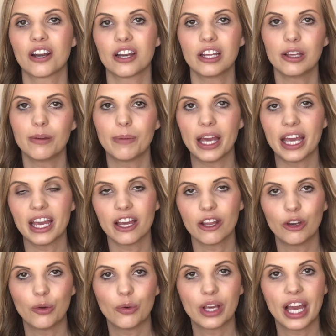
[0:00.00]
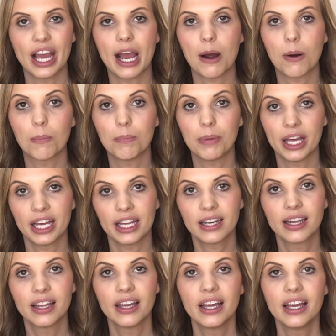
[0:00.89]
on eBay and you get
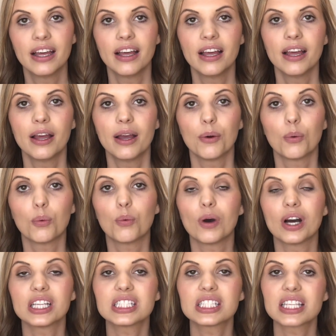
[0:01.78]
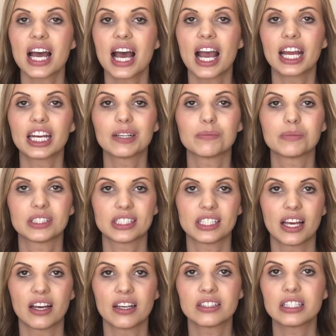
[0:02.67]
outbid, once that item
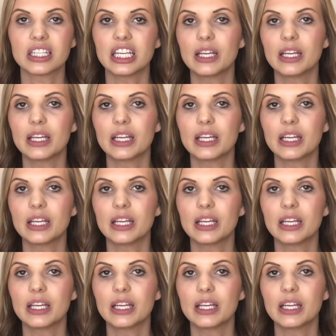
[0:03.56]
sells,